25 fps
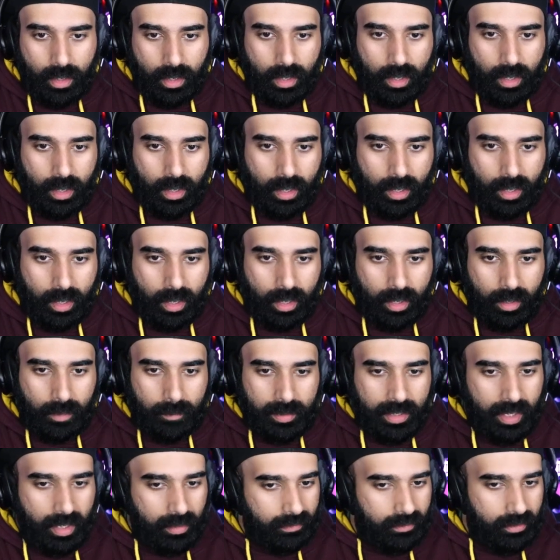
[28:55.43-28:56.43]

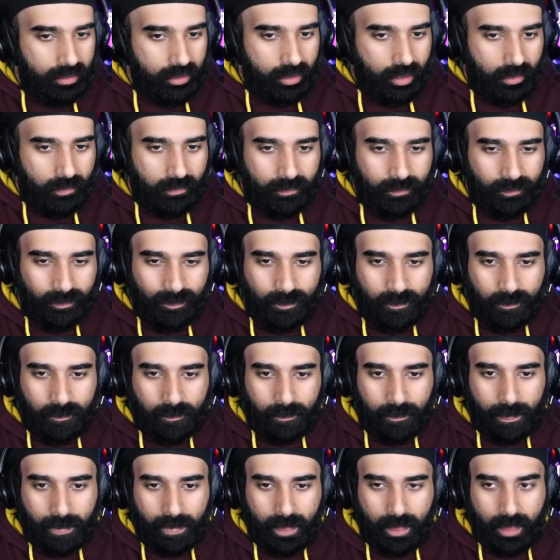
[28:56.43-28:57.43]
But yeah, there you go.
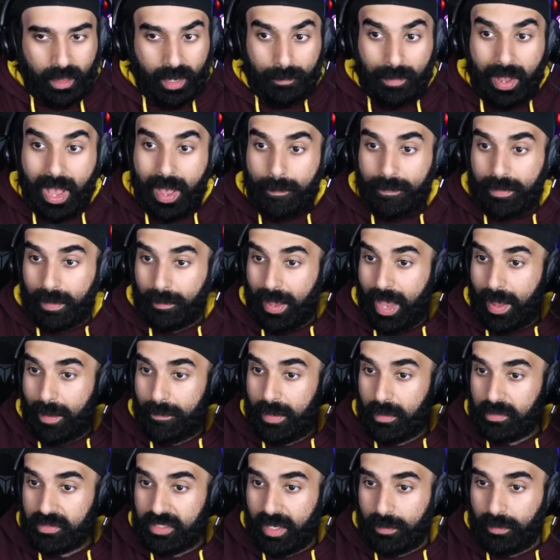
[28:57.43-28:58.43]
And I'm happy.
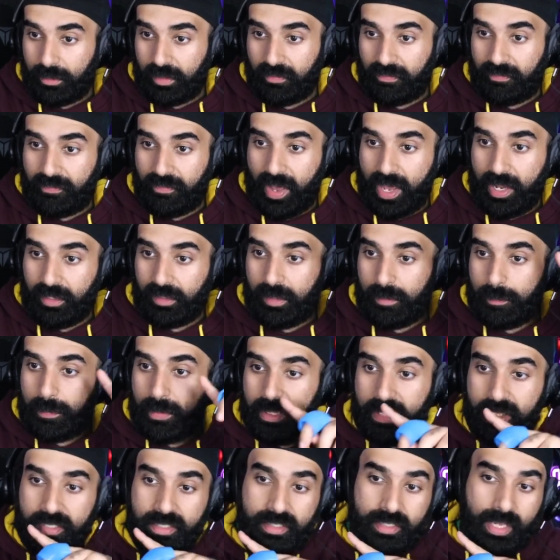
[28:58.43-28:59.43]
I was able to finally
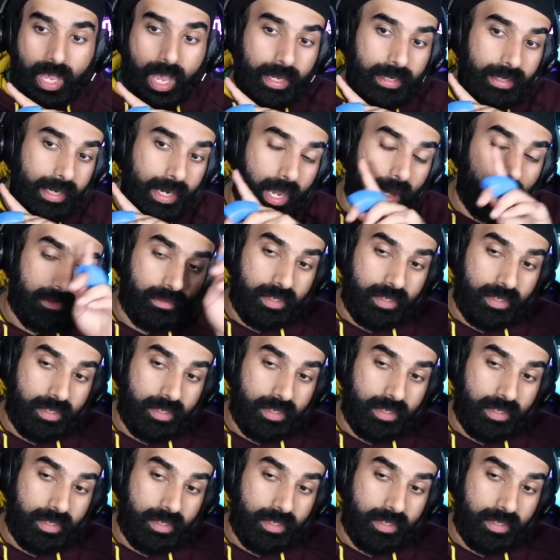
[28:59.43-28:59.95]
put the sign out.